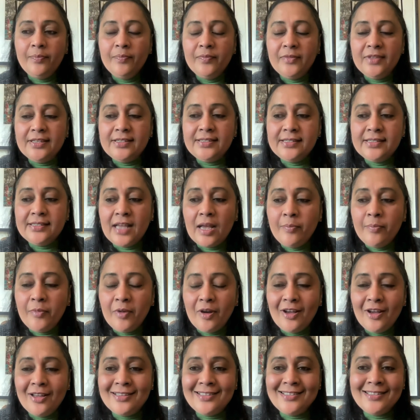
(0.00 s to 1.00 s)
some
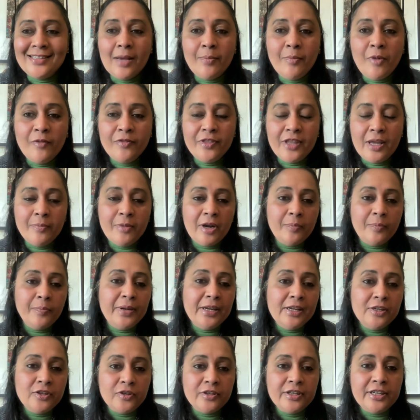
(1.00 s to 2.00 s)
of them are
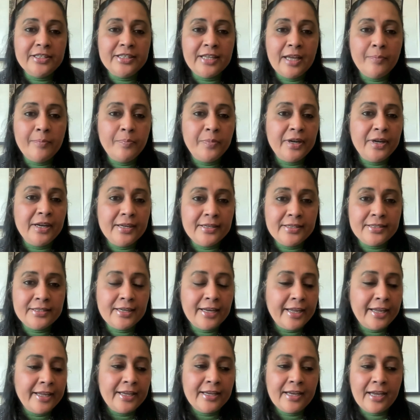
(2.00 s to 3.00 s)
built on a template.
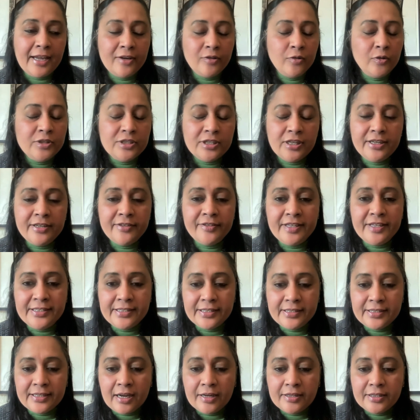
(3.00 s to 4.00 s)
Like, I wrote a
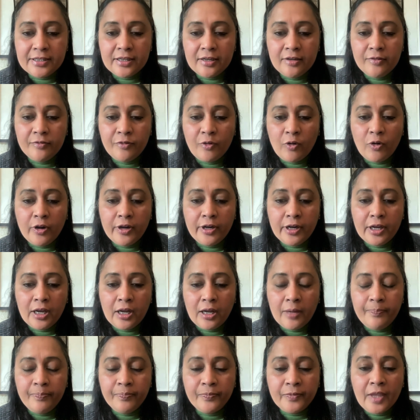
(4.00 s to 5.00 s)
recent article for
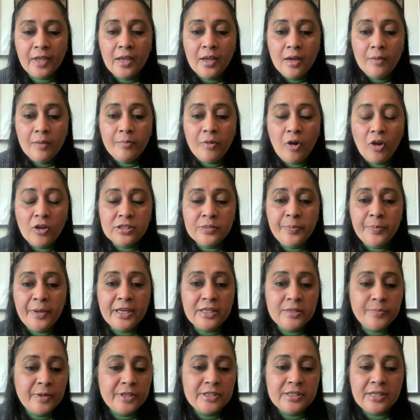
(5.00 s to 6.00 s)

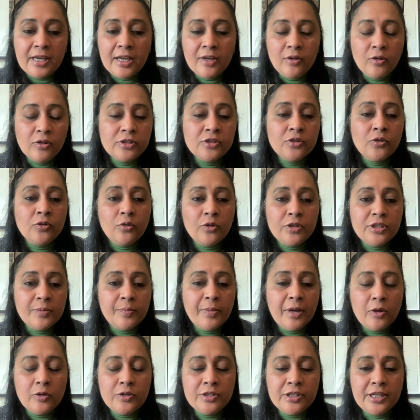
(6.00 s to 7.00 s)
Prospect, but I also wrote
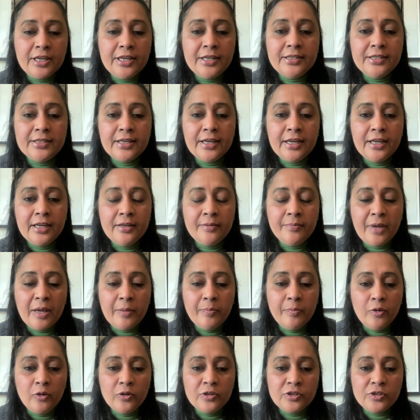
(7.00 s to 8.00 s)
about it in my
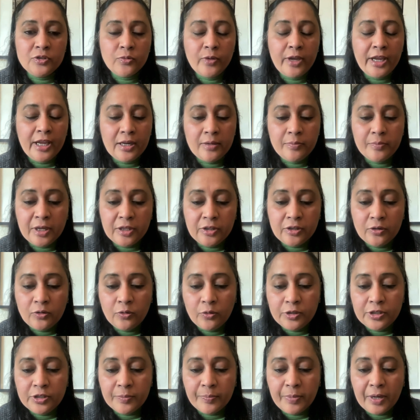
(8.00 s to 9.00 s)
book Sway and
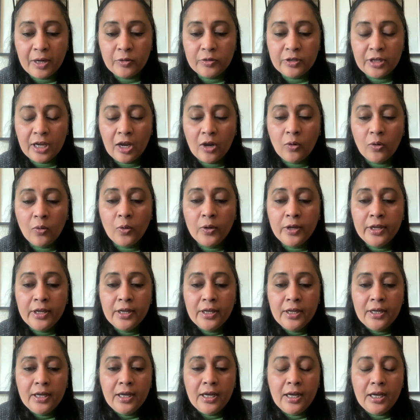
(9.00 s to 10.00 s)
Motherhood, about how
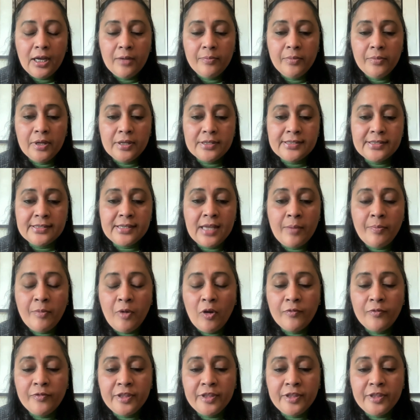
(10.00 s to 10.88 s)
some of